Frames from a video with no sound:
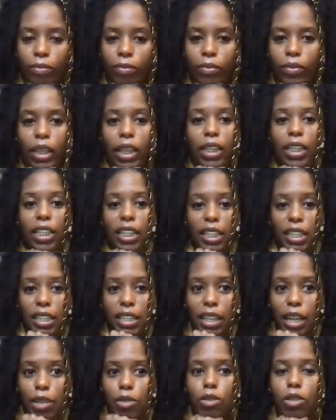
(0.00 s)
I did
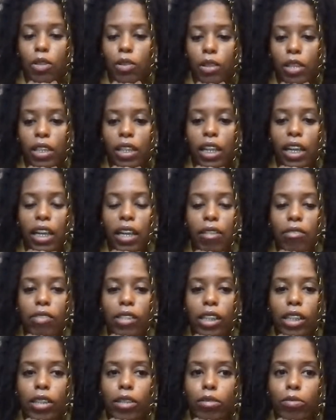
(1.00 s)
say I was going live,
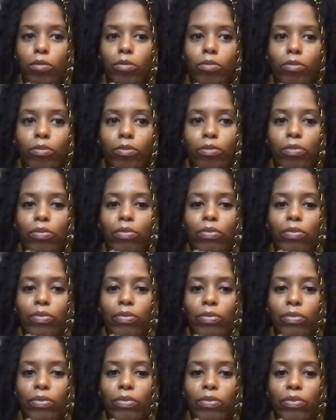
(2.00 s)
though.
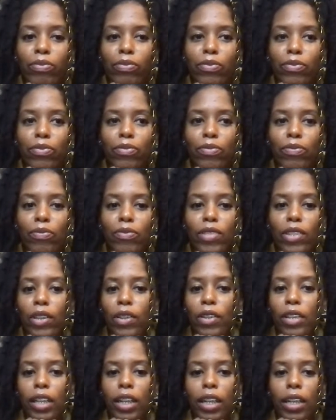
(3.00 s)
So
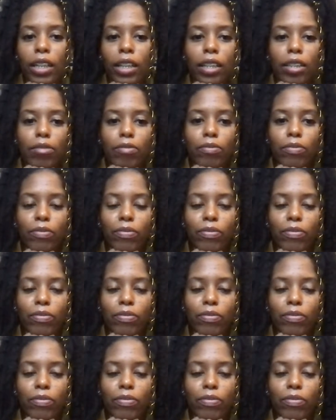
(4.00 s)
here I am.